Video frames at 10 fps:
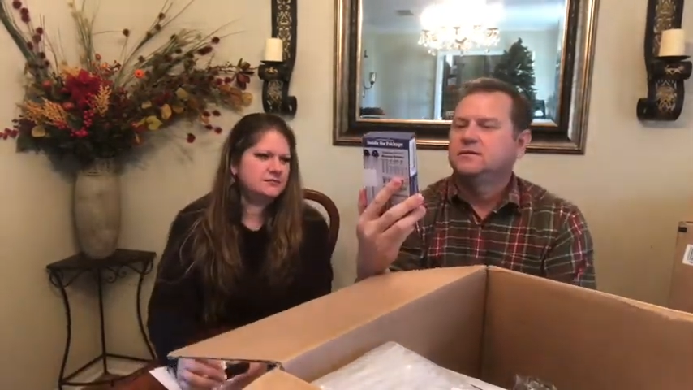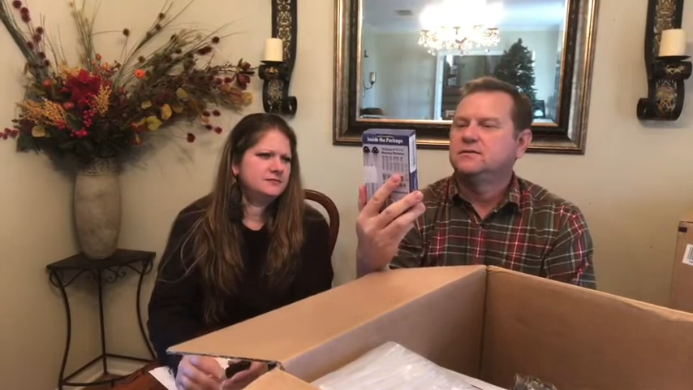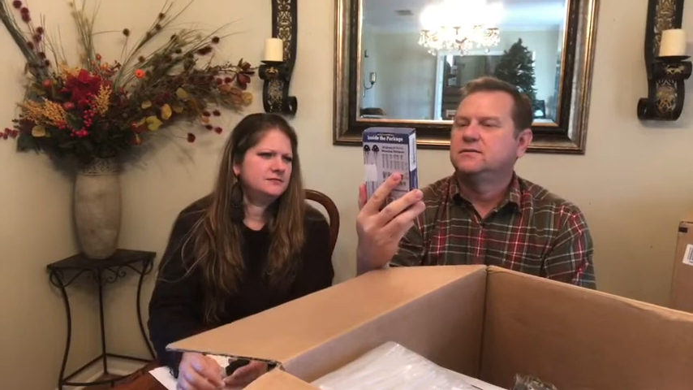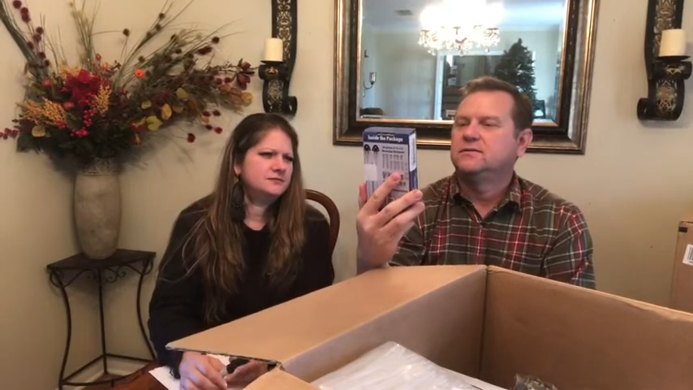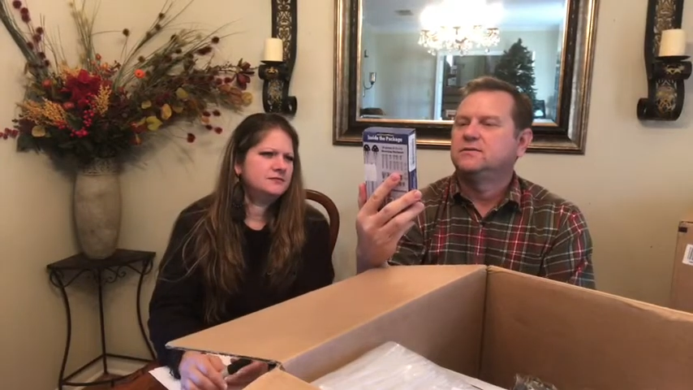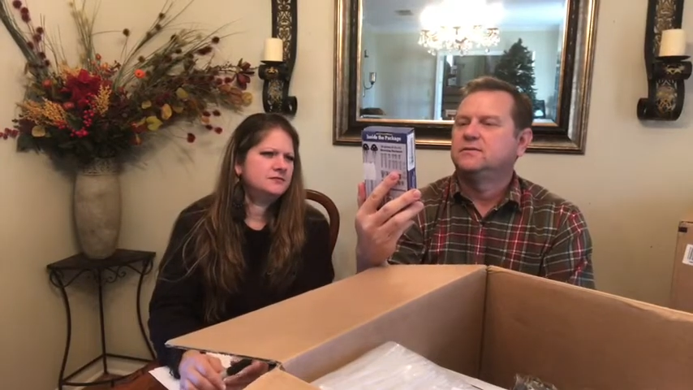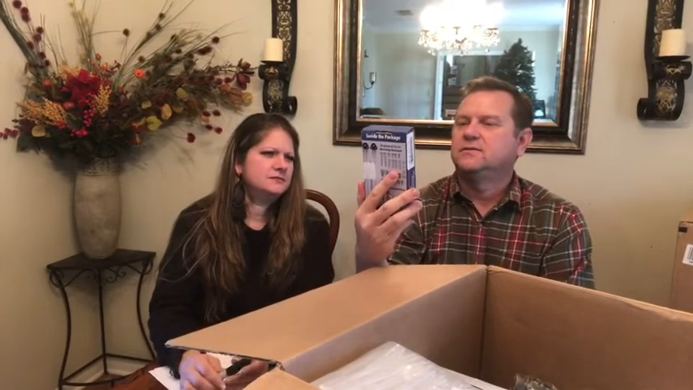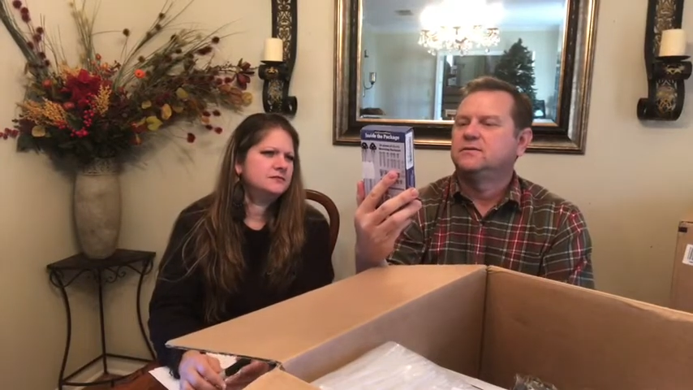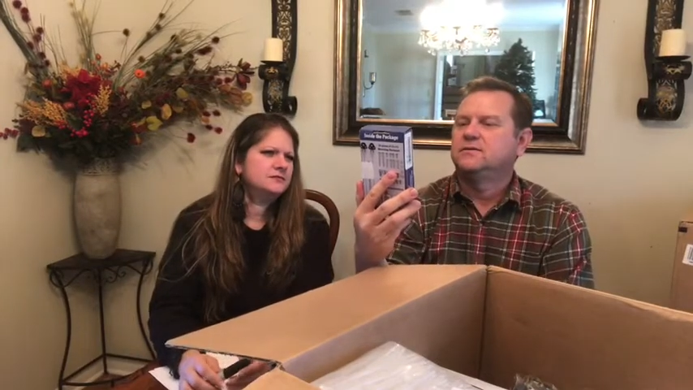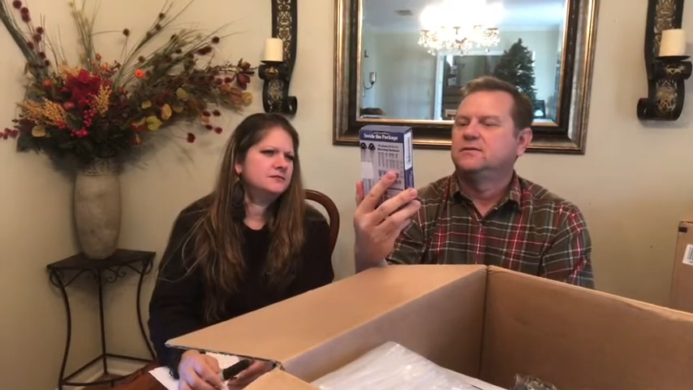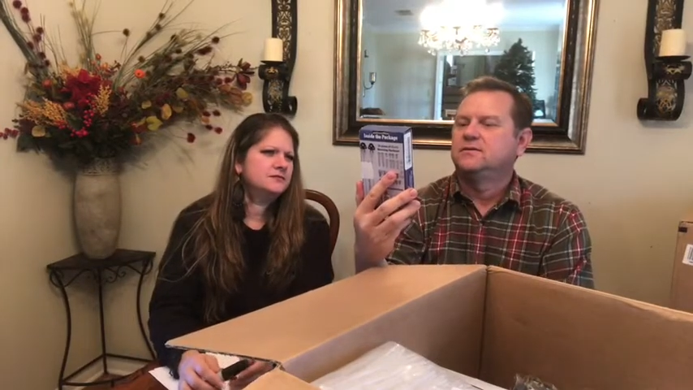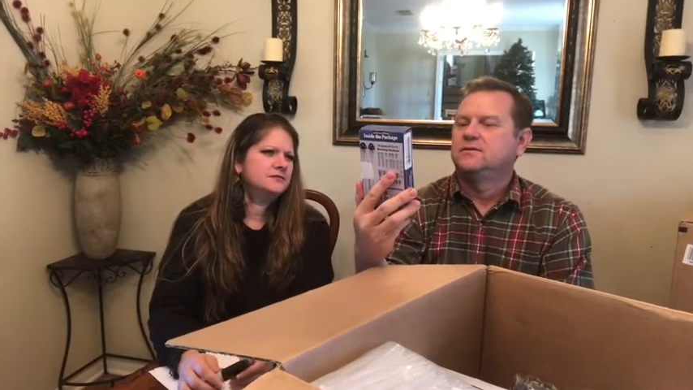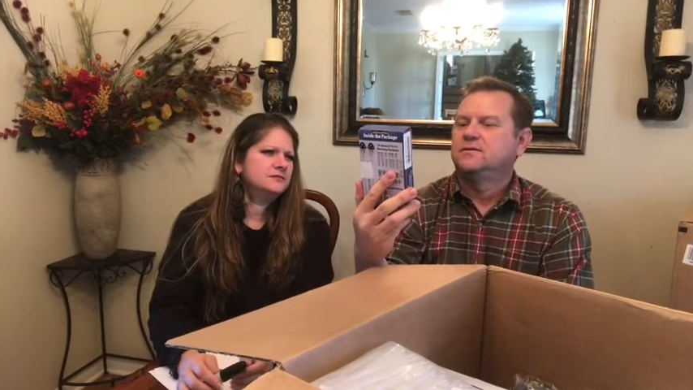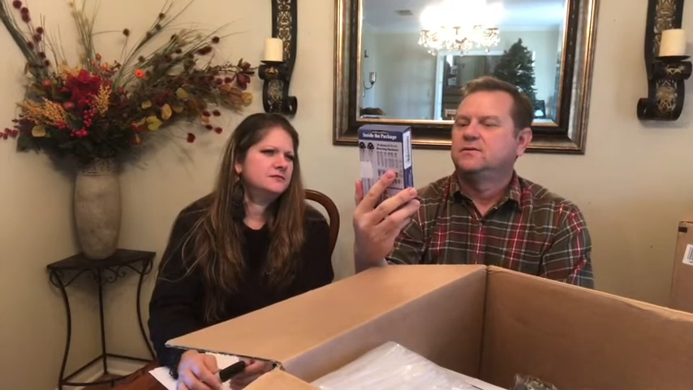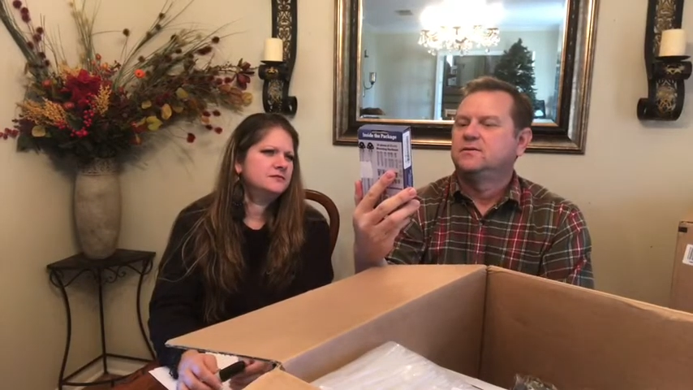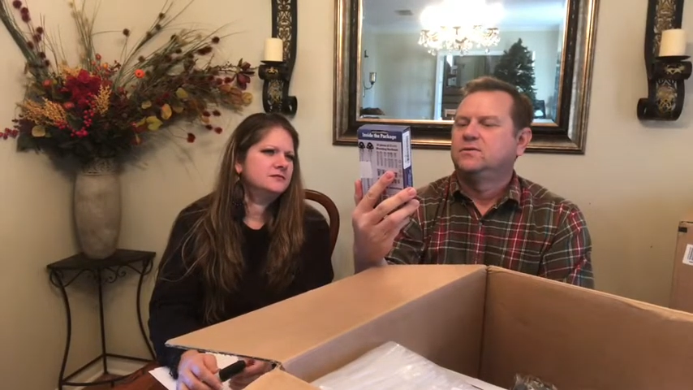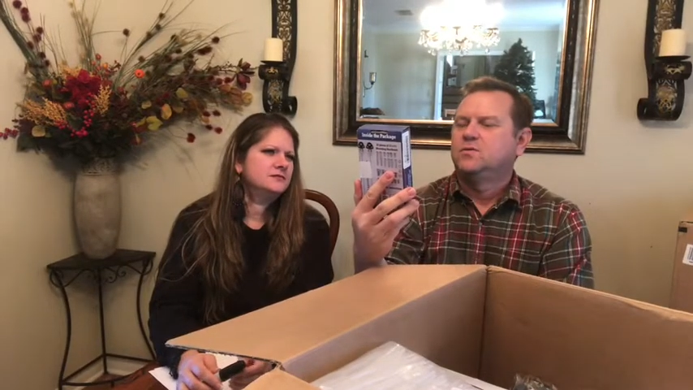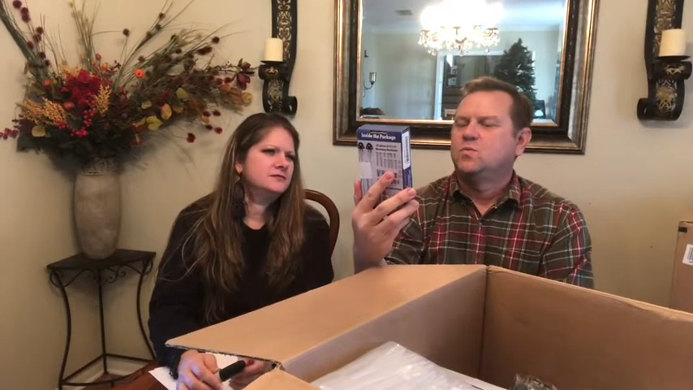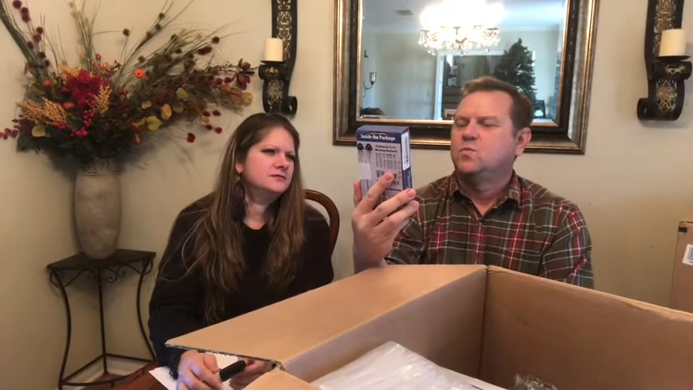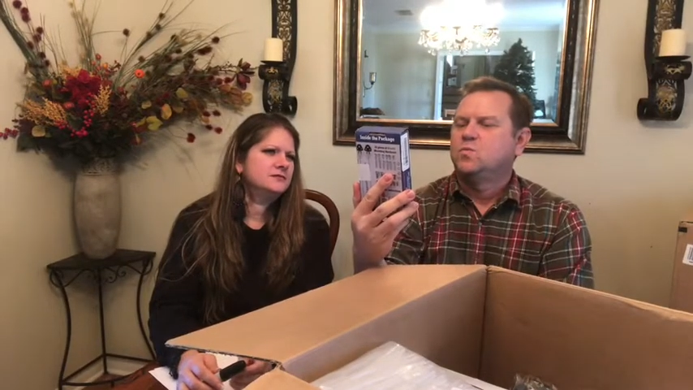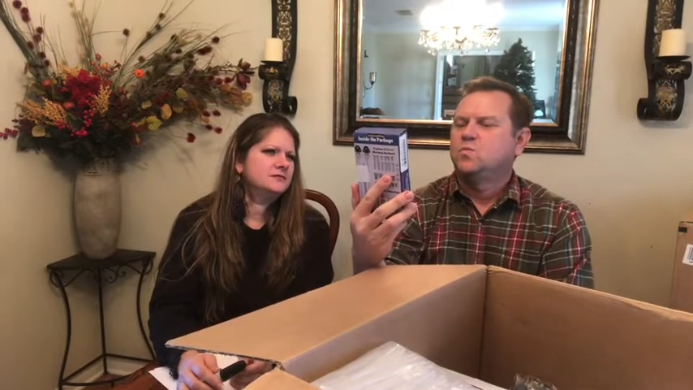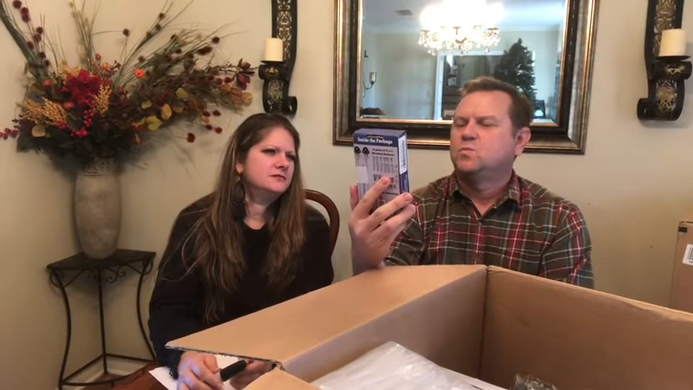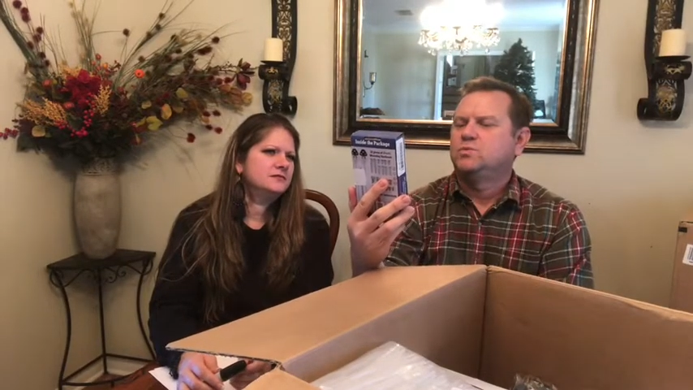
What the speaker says: (no one is talking)